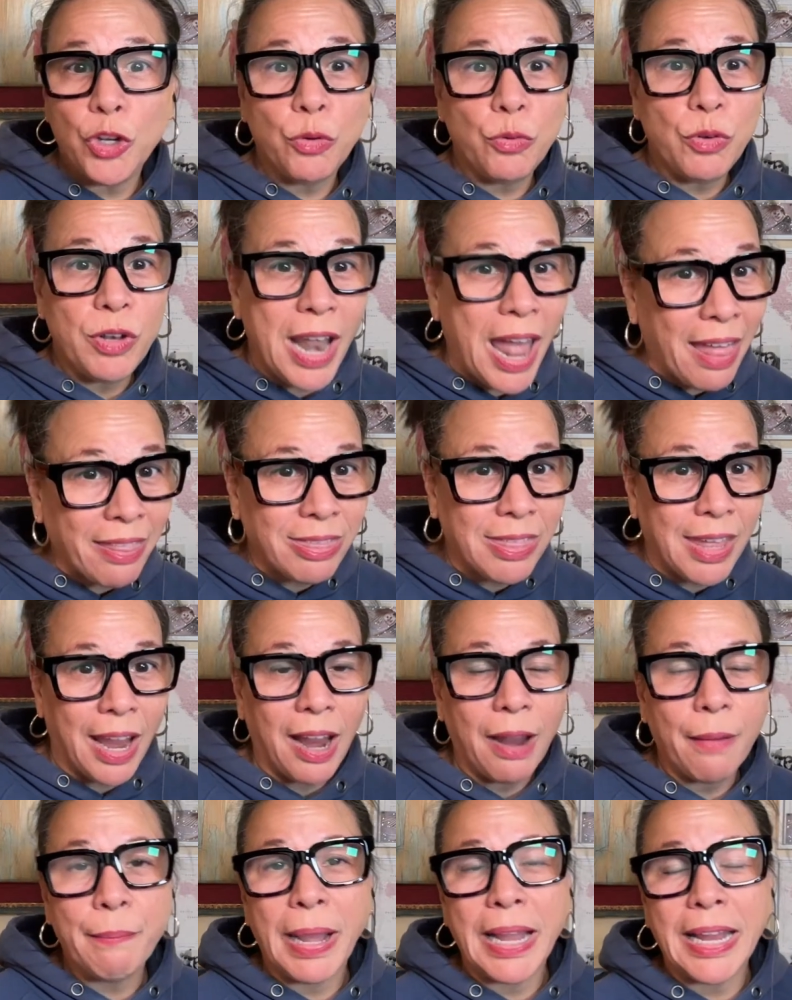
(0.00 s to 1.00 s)
do
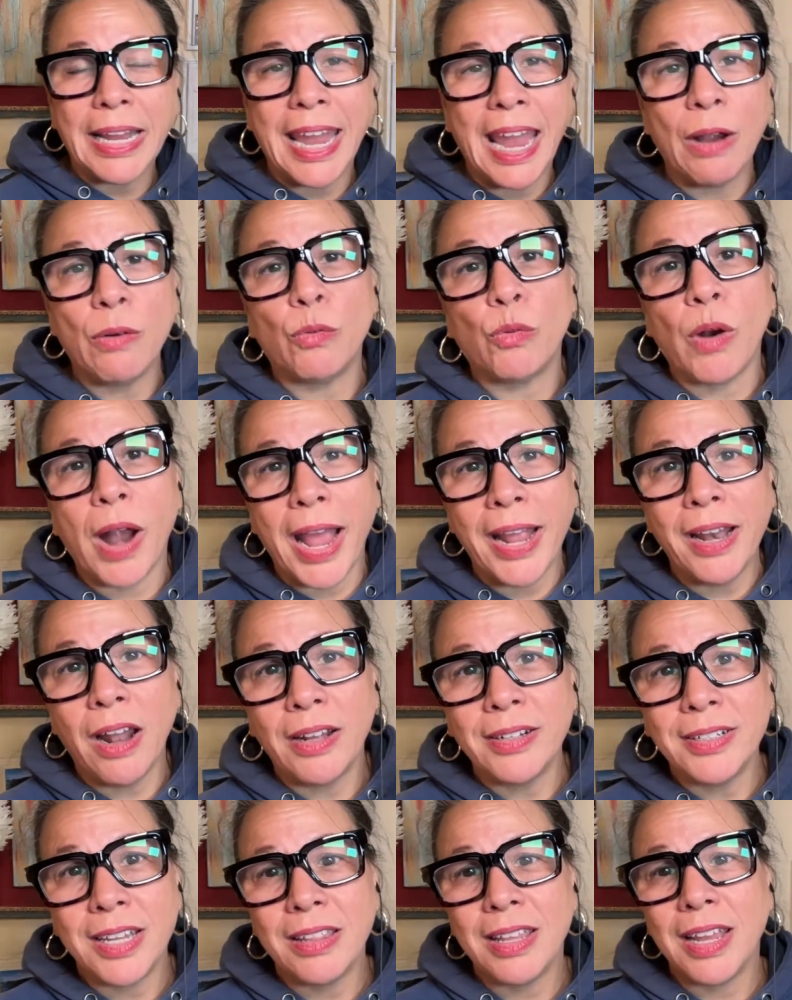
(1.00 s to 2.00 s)
nothing but get right
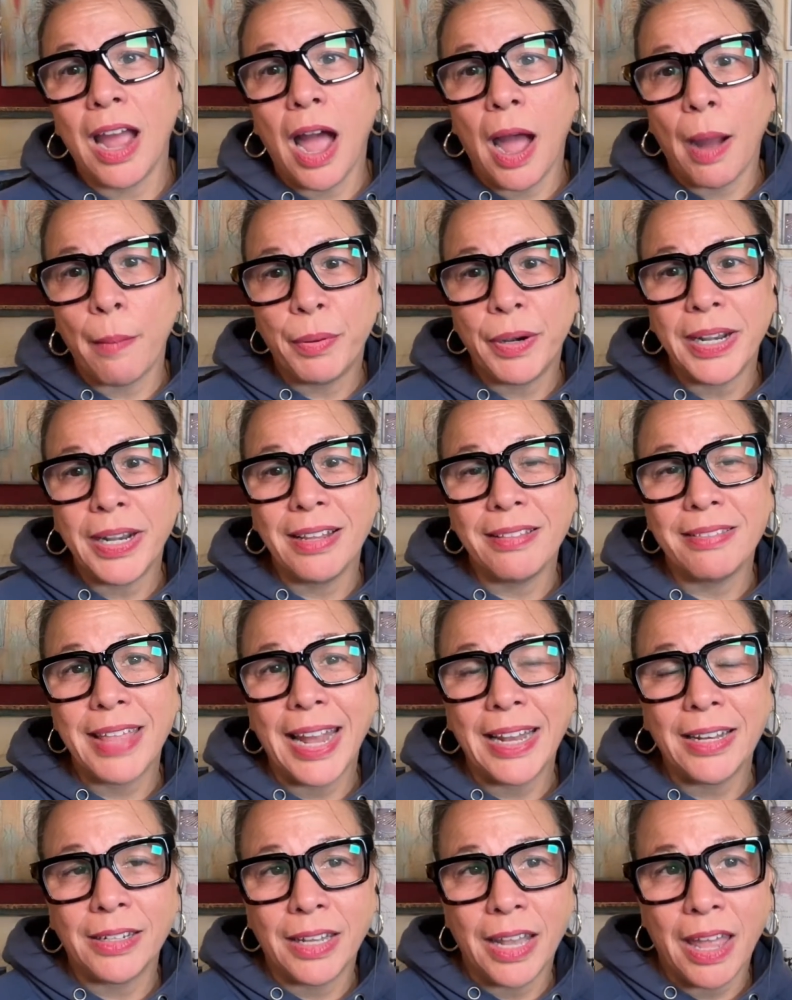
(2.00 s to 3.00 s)
onto the operating
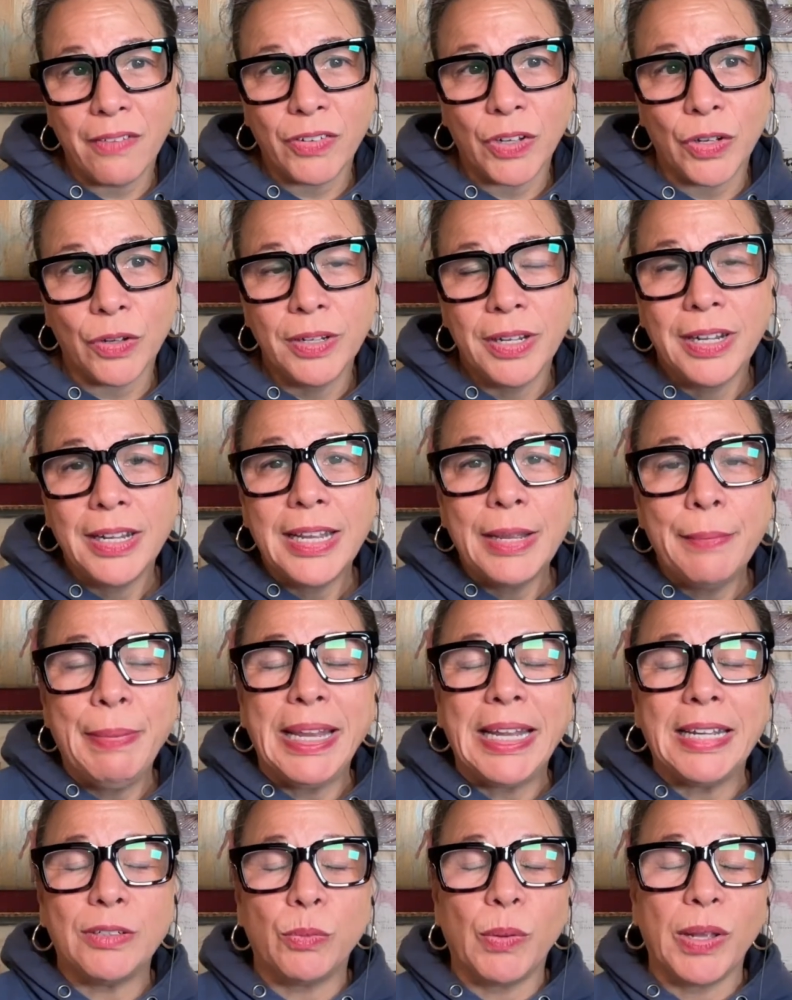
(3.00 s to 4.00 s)
thetan level,
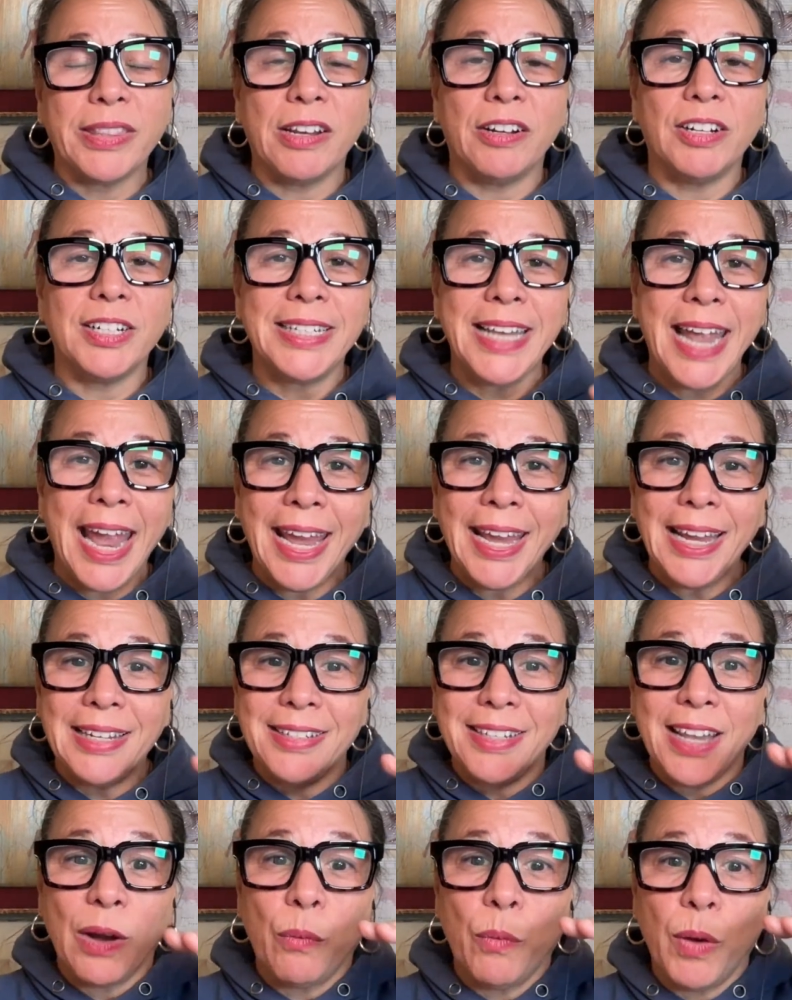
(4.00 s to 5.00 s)
because what they're saying
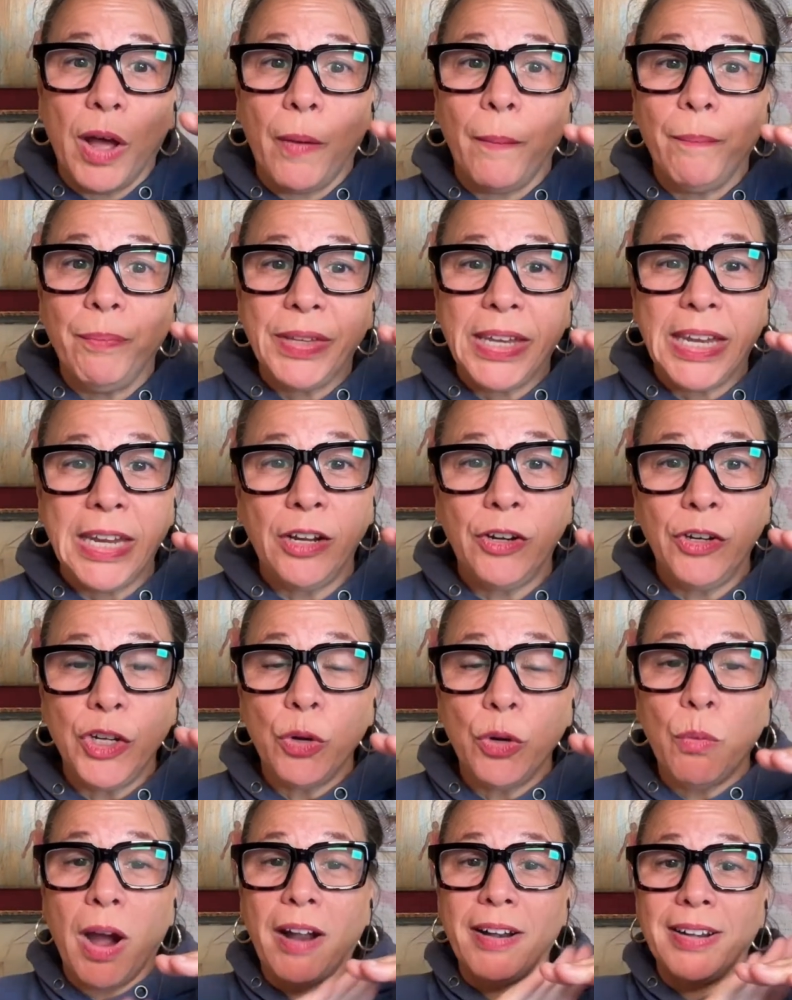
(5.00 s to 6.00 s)
is that, well, here
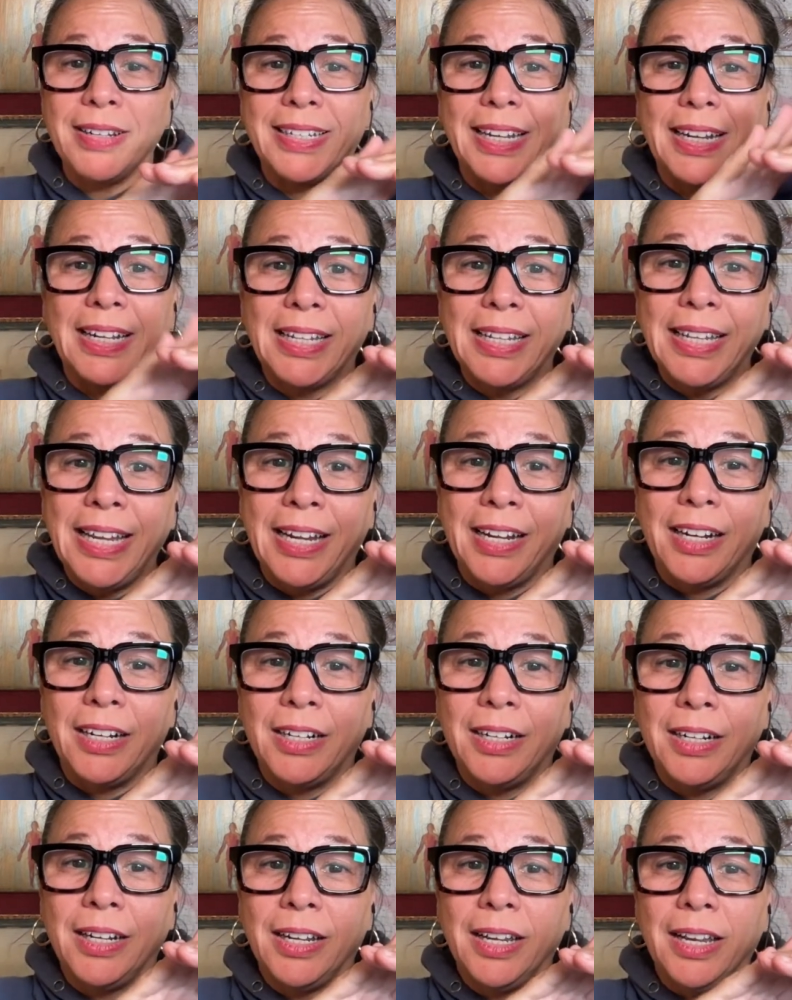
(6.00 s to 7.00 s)
you are as a
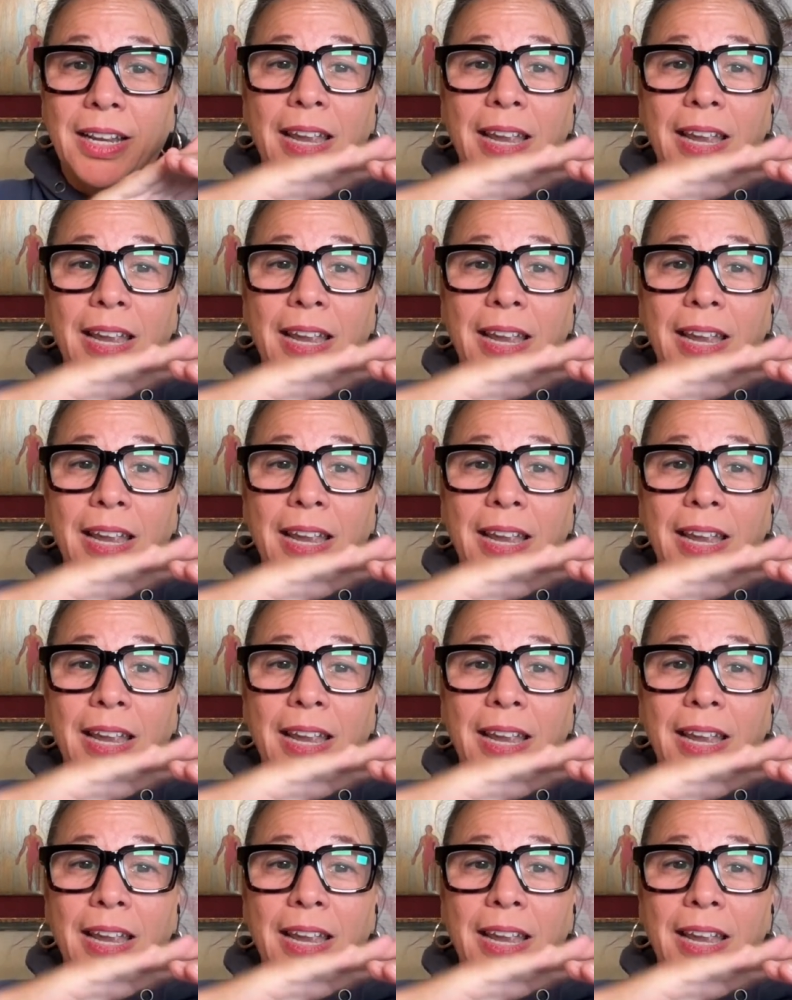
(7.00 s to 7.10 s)
clear,